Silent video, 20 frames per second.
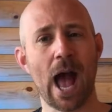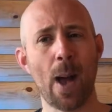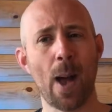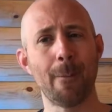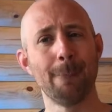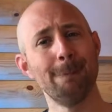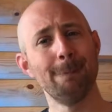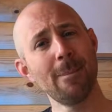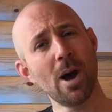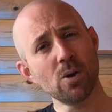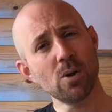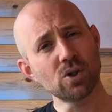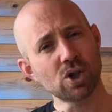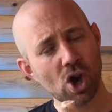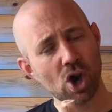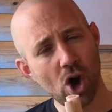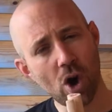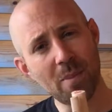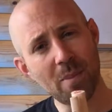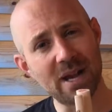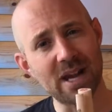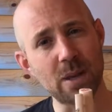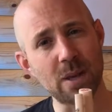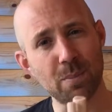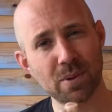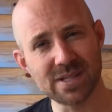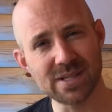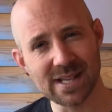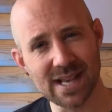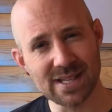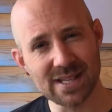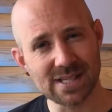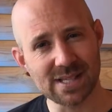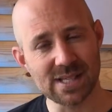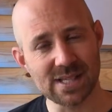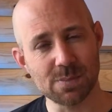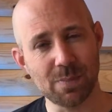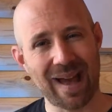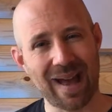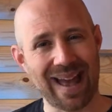most commonly presents its
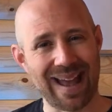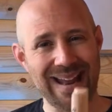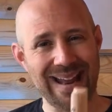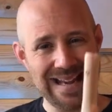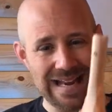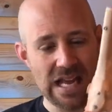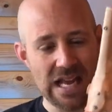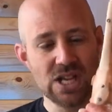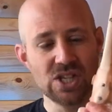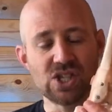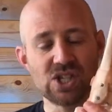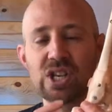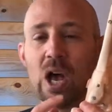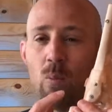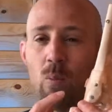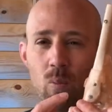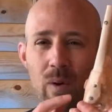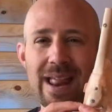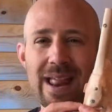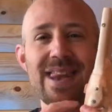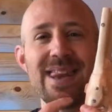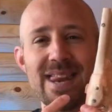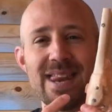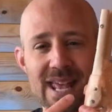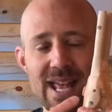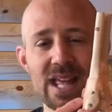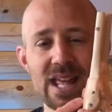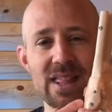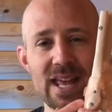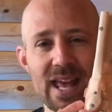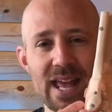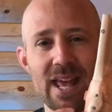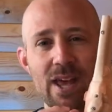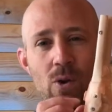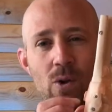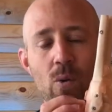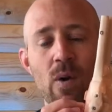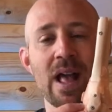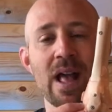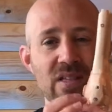pain somewhere near the heel.